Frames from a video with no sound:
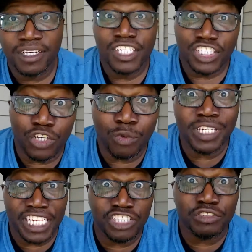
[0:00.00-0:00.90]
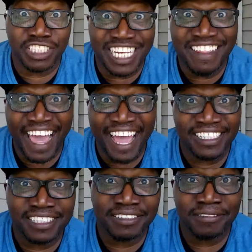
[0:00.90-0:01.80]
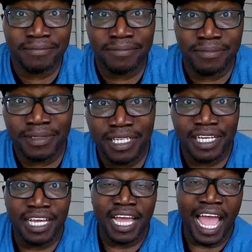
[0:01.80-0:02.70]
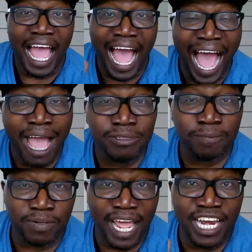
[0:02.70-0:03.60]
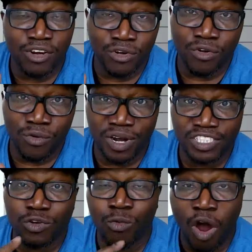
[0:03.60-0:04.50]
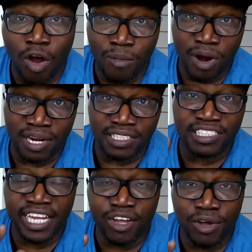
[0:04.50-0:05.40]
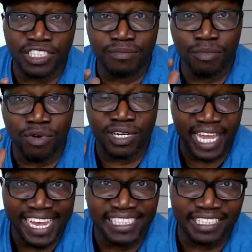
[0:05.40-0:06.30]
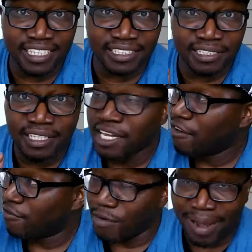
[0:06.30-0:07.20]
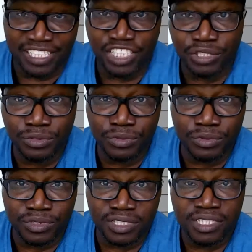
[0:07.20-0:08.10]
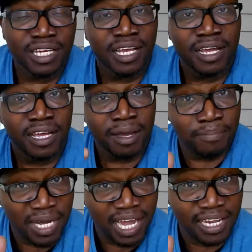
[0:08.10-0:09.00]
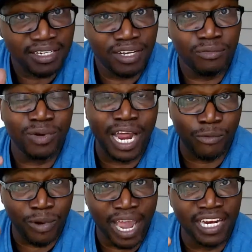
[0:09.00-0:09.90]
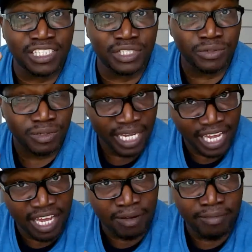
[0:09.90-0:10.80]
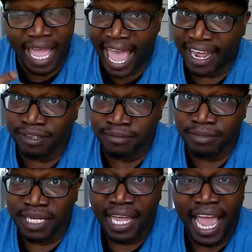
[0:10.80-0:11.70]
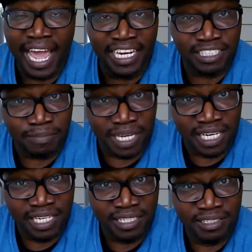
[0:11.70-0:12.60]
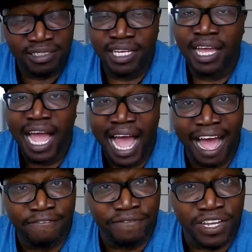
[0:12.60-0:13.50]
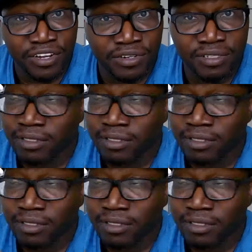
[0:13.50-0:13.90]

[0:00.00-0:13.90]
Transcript: So, did you see that? I was planning on going to Walmart to check on some more cases for my shoes. But when I ran into him, Adam, and his buddy, I figured,